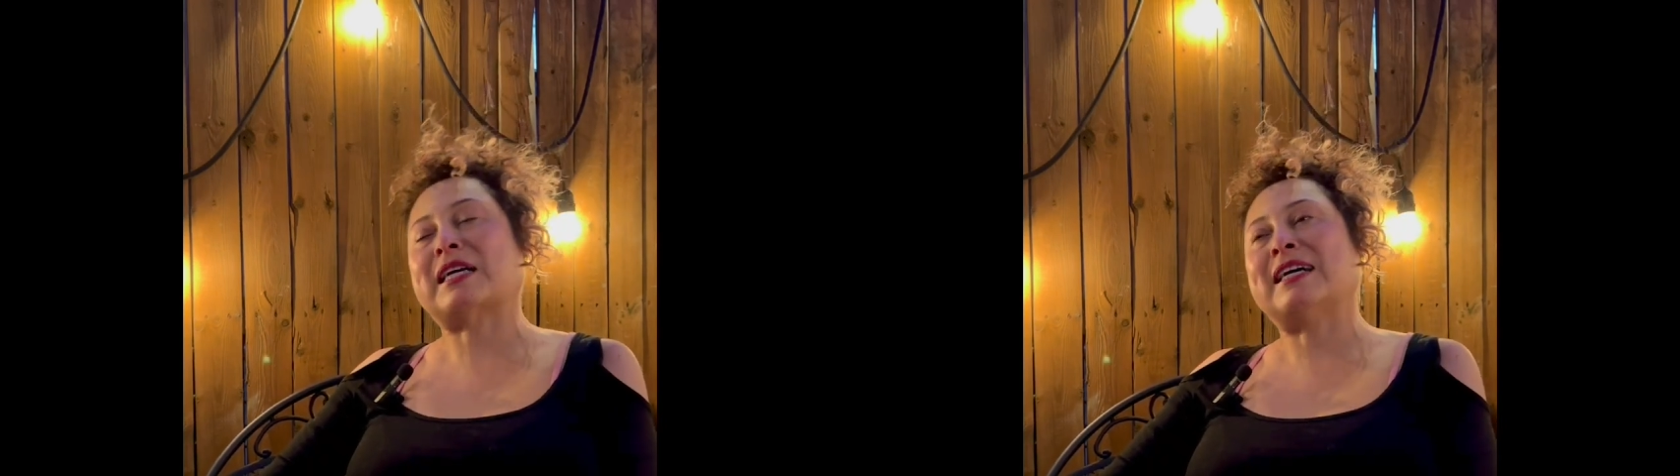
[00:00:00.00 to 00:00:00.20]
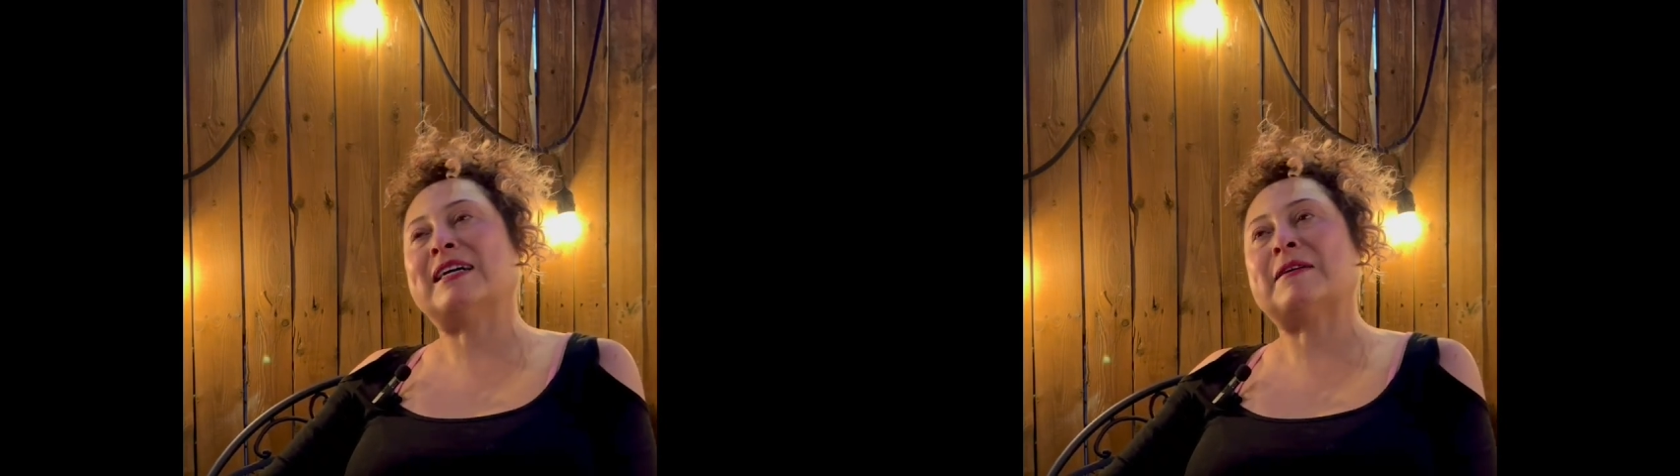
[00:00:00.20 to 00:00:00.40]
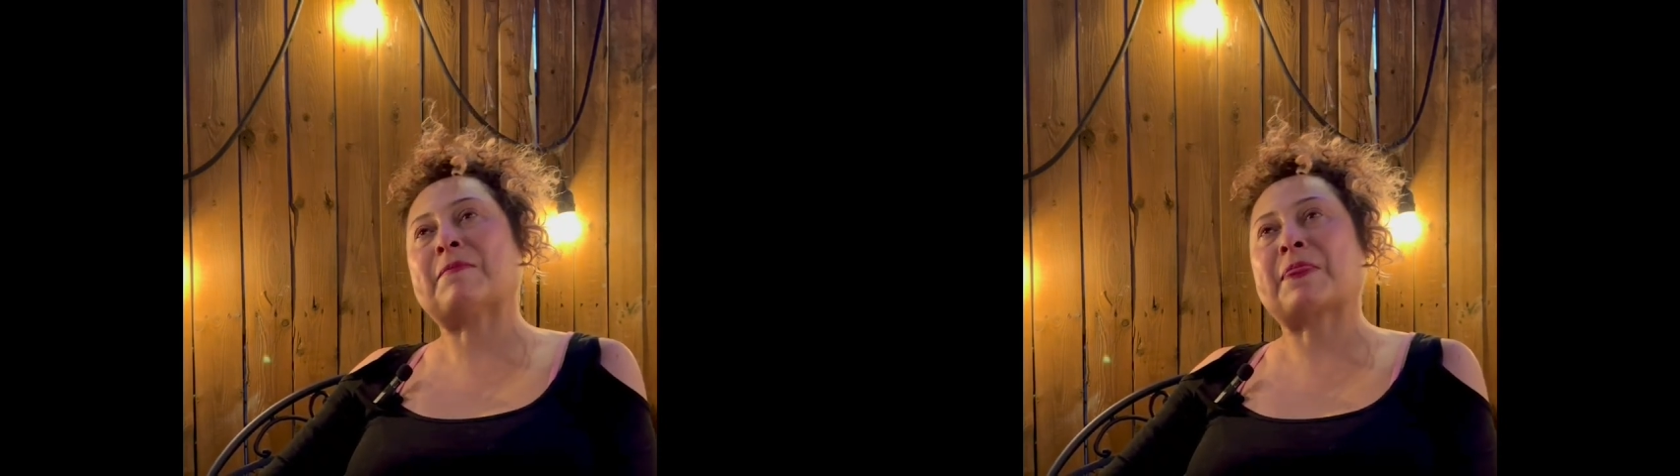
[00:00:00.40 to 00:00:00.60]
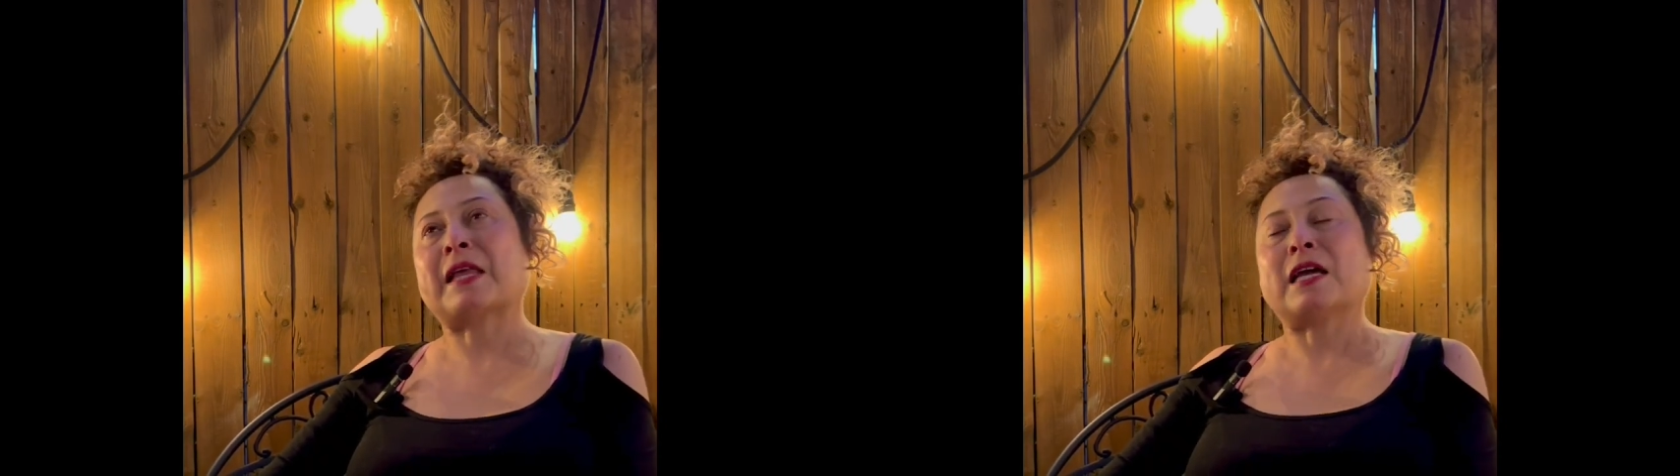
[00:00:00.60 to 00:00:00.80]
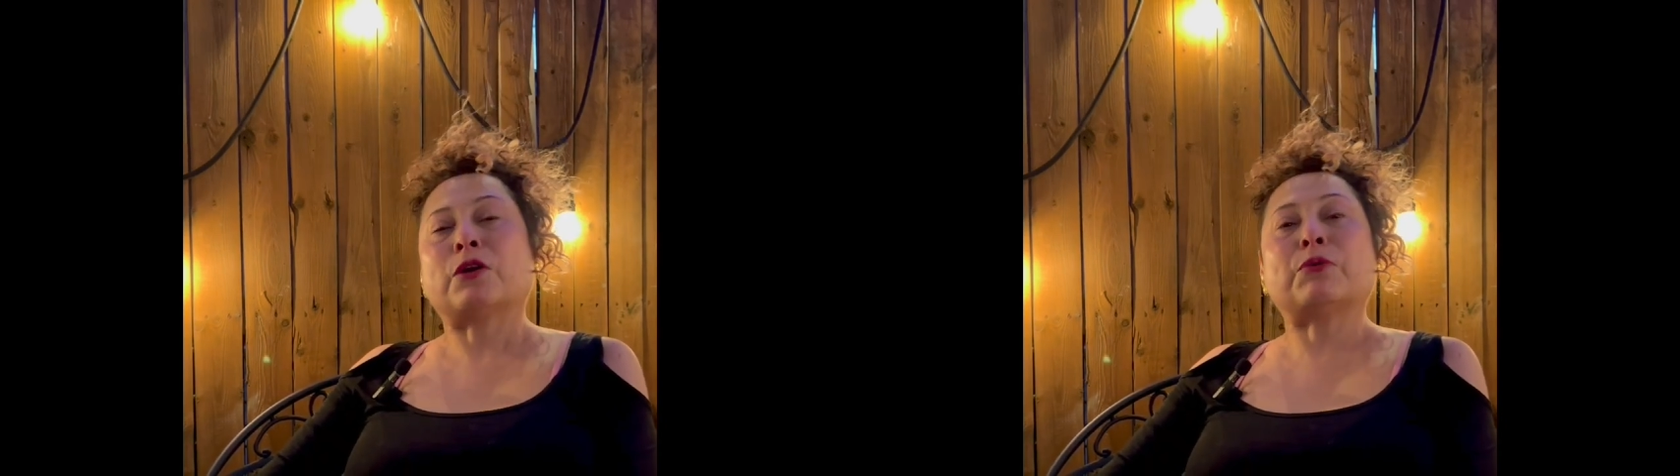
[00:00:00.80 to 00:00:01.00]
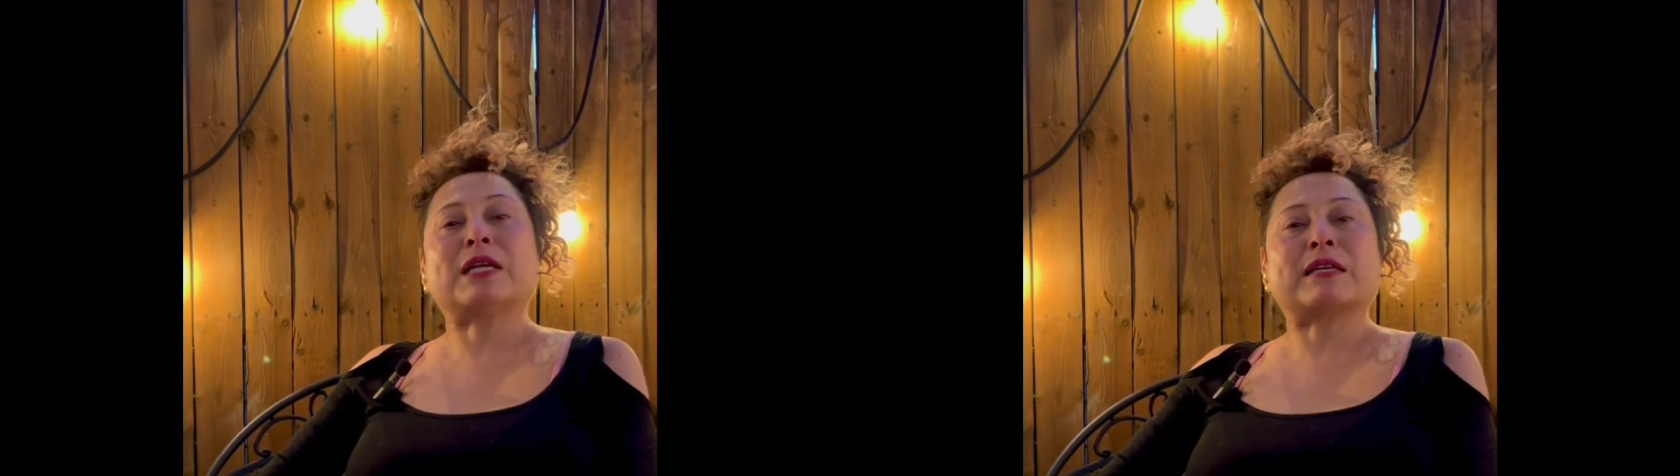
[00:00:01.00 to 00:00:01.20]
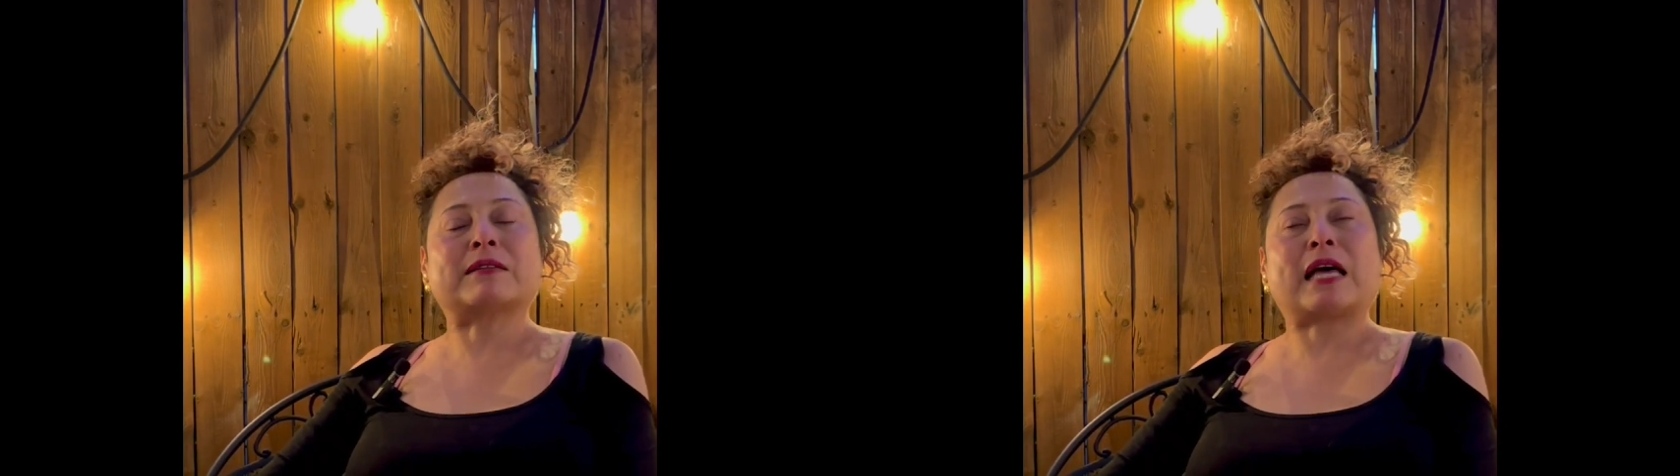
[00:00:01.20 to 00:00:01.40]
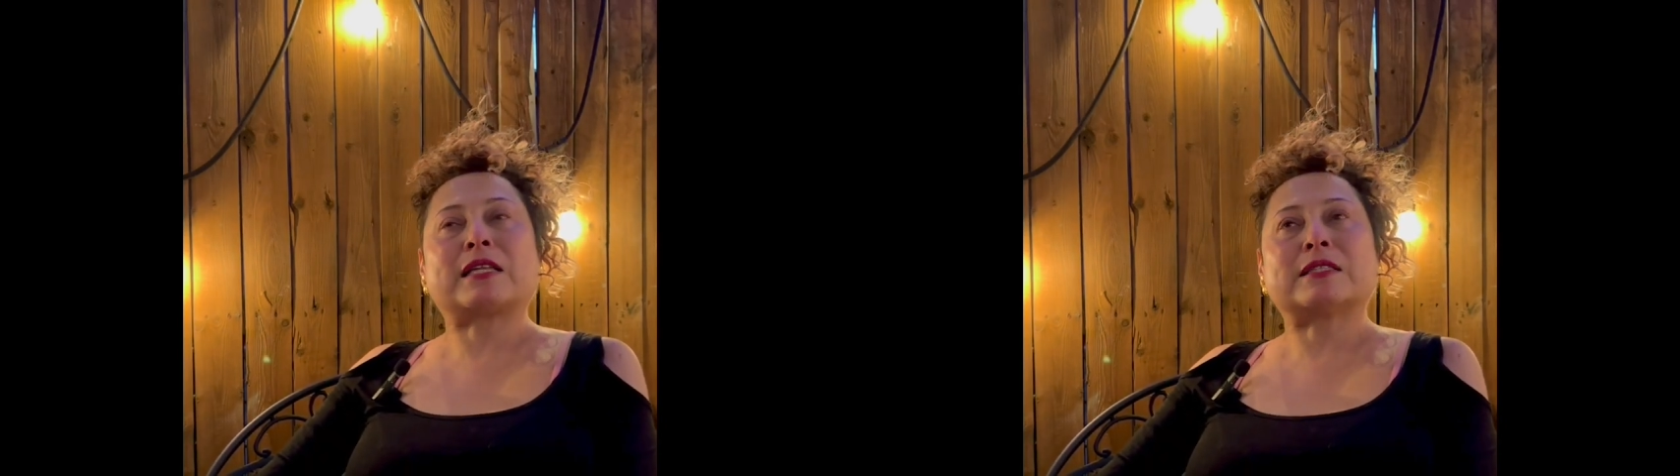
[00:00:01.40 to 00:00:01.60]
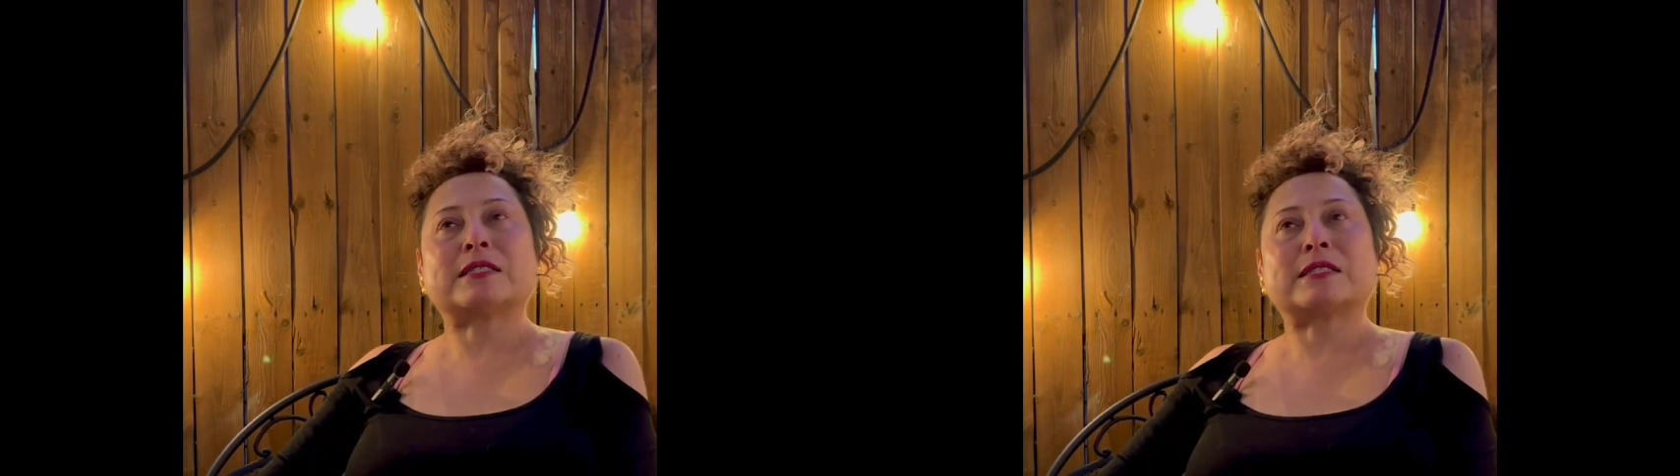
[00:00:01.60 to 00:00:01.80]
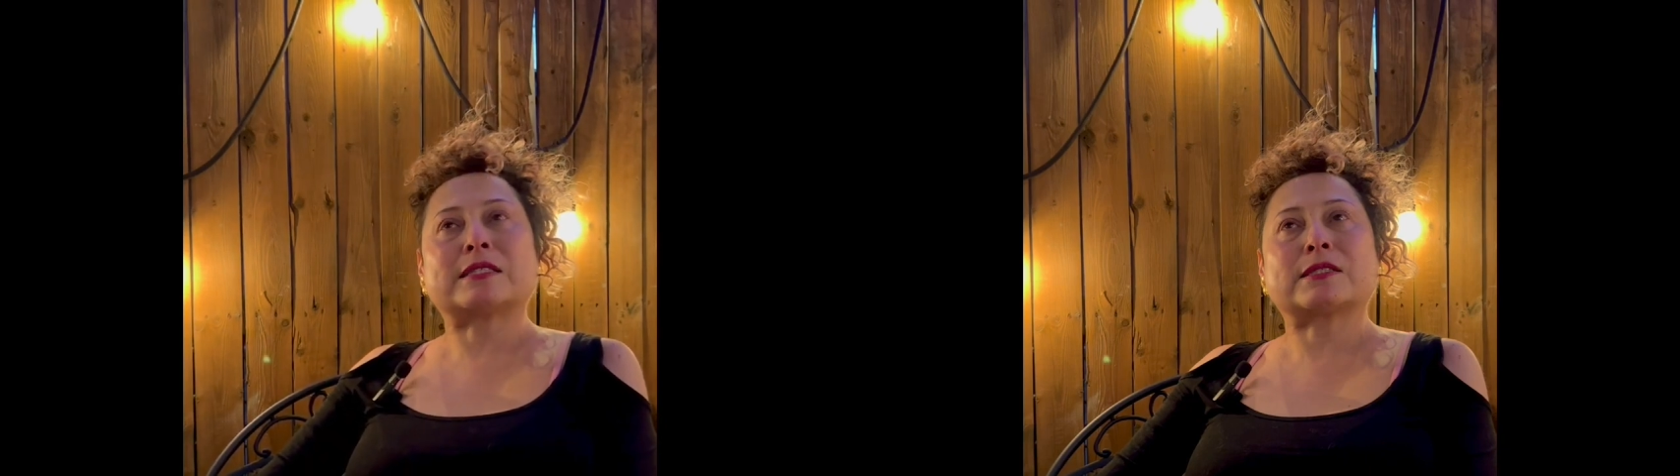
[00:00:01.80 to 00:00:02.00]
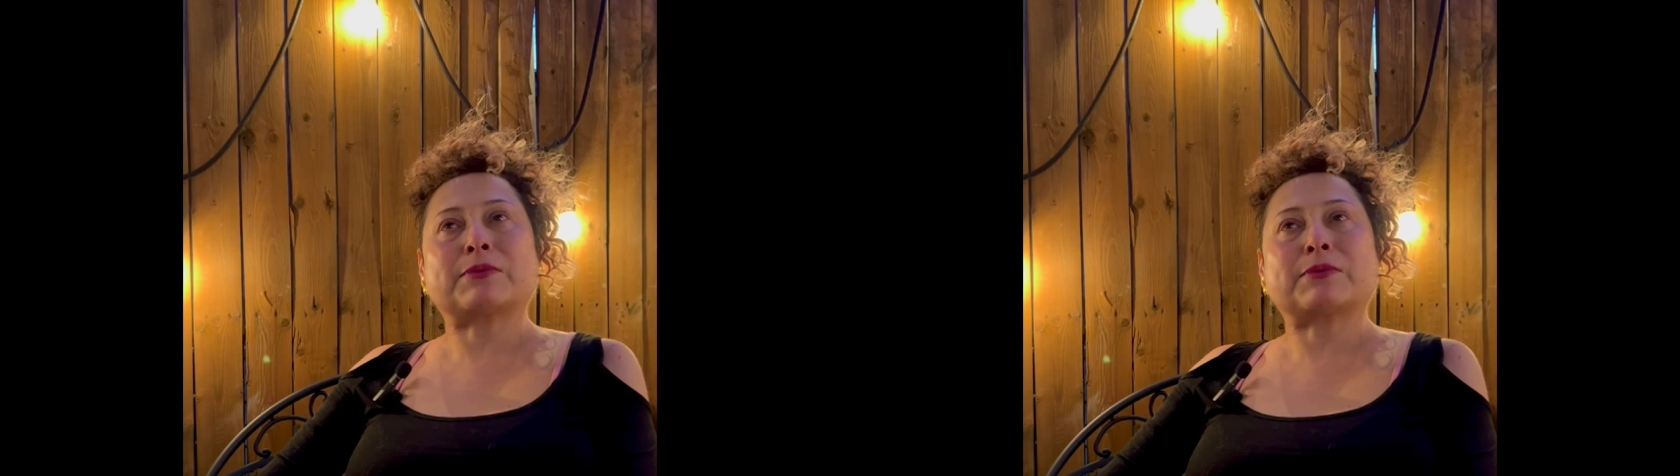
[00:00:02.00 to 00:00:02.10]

that is